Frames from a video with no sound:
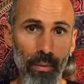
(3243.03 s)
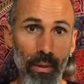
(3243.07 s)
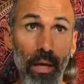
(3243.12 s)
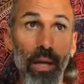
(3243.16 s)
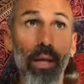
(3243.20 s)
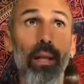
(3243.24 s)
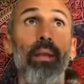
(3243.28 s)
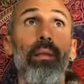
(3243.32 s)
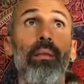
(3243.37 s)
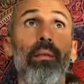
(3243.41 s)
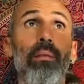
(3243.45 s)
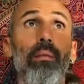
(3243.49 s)

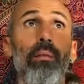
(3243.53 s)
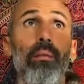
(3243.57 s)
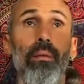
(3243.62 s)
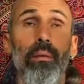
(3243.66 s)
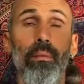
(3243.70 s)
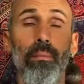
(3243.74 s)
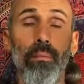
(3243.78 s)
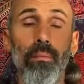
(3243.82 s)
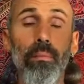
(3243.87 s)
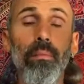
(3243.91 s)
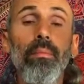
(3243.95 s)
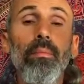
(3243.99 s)
and
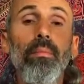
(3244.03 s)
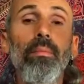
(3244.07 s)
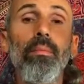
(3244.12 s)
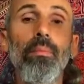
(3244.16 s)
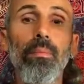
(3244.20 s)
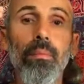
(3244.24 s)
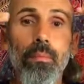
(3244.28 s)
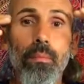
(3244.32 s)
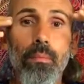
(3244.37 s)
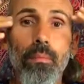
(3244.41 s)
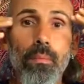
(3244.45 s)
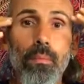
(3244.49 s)

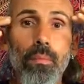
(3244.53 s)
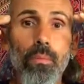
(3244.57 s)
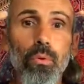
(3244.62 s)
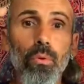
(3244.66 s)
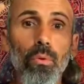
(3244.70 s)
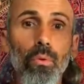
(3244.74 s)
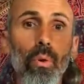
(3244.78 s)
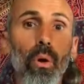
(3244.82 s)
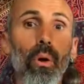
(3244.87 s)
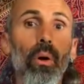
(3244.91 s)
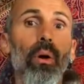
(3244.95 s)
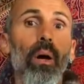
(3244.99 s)

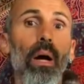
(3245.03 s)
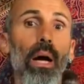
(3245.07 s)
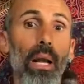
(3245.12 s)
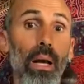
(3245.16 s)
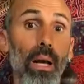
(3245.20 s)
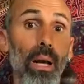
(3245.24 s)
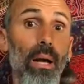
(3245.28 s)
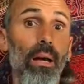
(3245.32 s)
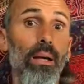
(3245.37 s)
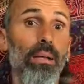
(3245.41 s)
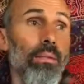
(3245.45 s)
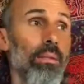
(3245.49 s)
to a
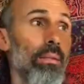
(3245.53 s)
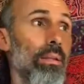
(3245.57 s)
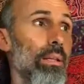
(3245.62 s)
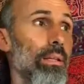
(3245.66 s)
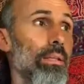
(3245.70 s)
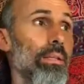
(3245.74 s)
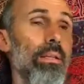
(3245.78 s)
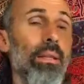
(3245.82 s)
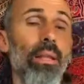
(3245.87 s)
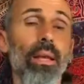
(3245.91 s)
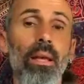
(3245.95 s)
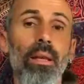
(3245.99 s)
last
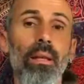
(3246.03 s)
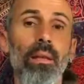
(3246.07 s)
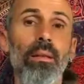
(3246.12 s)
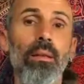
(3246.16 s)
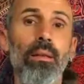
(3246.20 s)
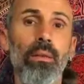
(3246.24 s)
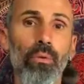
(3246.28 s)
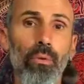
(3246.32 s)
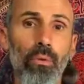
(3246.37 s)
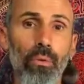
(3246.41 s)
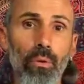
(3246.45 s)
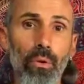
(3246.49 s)
extent
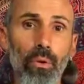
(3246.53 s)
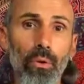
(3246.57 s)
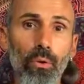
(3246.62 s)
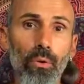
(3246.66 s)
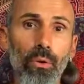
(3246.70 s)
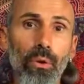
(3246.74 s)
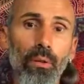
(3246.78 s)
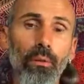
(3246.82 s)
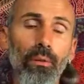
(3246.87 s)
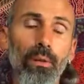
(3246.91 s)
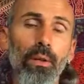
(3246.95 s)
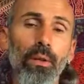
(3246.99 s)
to the
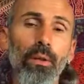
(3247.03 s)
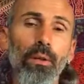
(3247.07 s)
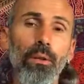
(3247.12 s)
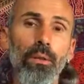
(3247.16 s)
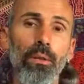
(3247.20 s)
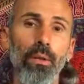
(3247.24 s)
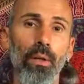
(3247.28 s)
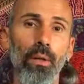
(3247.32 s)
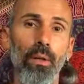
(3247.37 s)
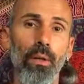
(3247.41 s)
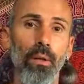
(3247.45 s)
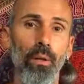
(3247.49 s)
universe,
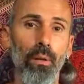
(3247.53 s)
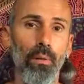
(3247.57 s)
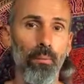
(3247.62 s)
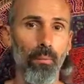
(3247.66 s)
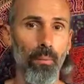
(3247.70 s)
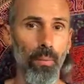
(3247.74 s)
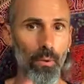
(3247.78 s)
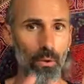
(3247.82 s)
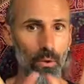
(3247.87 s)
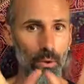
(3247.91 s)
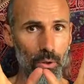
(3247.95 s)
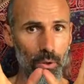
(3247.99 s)

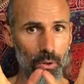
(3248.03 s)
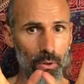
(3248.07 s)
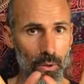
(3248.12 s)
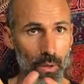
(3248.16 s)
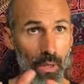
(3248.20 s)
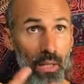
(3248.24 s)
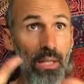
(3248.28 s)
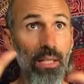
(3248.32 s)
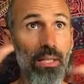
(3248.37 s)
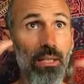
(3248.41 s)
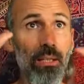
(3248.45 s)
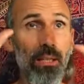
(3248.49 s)
but just
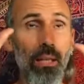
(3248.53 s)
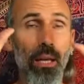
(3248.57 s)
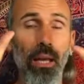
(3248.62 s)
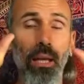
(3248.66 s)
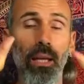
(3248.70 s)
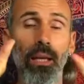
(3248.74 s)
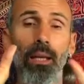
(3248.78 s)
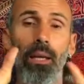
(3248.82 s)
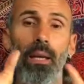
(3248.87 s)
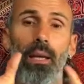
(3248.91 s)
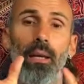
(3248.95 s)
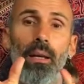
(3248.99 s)

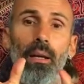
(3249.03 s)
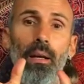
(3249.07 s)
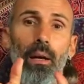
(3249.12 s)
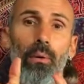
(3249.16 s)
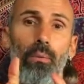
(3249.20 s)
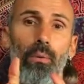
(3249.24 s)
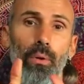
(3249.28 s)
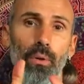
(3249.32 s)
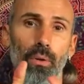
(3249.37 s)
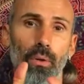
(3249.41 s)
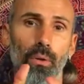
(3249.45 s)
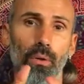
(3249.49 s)
staying in
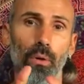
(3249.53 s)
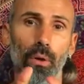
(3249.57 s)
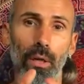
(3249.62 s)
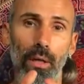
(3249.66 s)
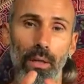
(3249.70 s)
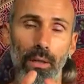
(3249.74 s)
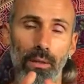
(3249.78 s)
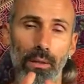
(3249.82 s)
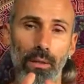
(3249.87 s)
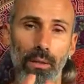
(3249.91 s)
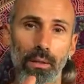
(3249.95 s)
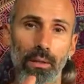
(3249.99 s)
our solar
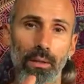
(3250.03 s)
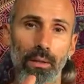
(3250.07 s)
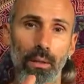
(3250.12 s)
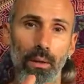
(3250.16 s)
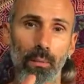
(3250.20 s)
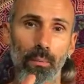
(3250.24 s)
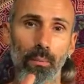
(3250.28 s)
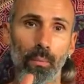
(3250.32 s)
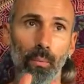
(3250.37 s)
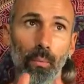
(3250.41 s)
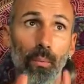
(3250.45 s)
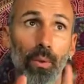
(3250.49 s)

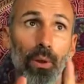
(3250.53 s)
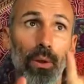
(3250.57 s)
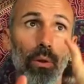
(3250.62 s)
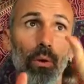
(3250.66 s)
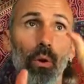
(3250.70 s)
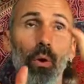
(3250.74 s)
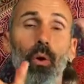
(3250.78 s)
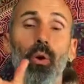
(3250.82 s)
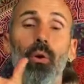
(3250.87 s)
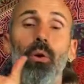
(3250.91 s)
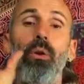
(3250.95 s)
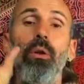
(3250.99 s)
system with
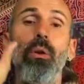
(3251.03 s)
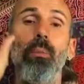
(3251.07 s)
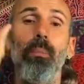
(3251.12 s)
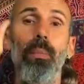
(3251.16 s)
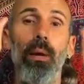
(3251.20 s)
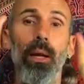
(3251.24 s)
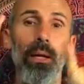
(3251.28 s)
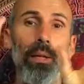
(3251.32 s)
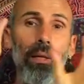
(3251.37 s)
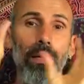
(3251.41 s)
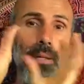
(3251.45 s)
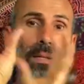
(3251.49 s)
all the
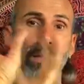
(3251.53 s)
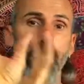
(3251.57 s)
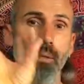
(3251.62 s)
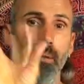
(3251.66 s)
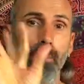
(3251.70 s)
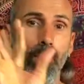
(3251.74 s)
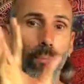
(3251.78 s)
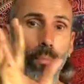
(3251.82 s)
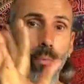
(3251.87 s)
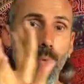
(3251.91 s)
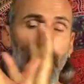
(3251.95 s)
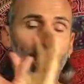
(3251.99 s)
planets
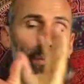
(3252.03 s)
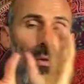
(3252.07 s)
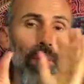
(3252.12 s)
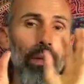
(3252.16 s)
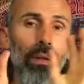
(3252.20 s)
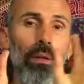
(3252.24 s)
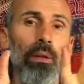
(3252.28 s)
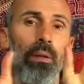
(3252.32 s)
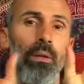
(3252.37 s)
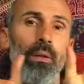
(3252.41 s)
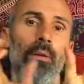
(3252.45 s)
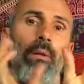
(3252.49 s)

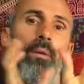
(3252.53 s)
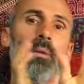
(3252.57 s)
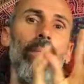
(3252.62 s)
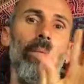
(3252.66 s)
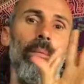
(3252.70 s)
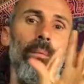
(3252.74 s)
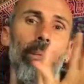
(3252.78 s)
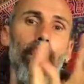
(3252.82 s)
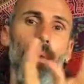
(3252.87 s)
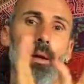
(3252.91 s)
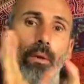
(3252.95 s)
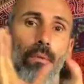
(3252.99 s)
moving
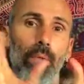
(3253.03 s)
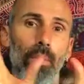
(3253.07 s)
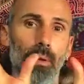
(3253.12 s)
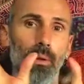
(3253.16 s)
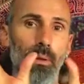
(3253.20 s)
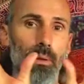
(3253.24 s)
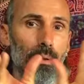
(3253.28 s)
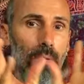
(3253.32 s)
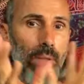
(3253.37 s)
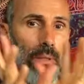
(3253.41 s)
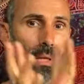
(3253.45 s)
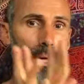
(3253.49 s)
around
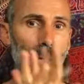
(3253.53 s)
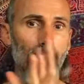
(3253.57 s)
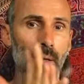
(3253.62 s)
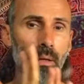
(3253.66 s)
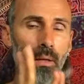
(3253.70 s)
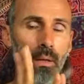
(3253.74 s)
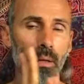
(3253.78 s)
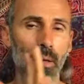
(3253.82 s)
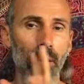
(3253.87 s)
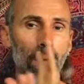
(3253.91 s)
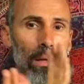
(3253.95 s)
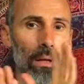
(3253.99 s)
the sun,
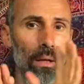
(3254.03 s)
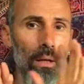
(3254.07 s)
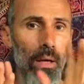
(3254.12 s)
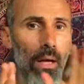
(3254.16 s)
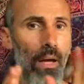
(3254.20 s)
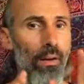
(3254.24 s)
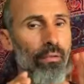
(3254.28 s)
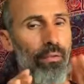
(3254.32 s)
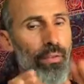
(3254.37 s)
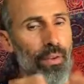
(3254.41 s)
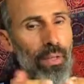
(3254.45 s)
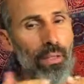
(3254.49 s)

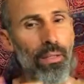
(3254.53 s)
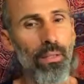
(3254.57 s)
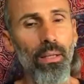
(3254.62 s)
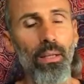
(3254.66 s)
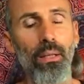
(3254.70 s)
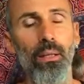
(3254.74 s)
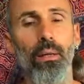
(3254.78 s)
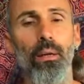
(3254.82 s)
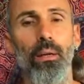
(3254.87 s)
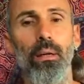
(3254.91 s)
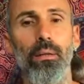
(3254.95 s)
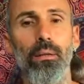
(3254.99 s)

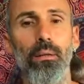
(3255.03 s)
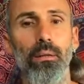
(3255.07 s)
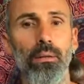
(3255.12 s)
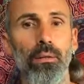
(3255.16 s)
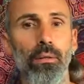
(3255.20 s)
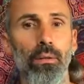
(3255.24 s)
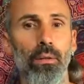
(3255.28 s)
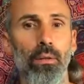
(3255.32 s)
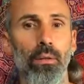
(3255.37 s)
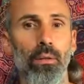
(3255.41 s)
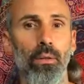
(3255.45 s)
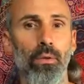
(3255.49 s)
affecting us.
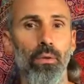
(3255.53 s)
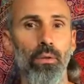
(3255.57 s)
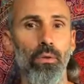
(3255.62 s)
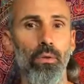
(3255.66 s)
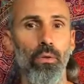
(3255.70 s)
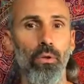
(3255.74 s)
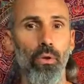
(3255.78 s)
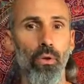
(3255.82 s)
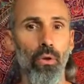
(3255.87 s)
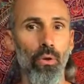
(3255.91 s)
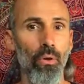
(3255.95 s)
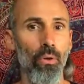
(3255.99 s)

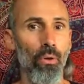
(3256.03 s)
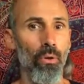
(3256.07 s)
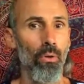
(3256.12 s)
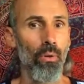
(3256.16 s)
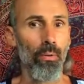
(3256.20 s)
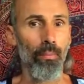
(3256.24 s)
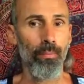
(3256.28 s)
So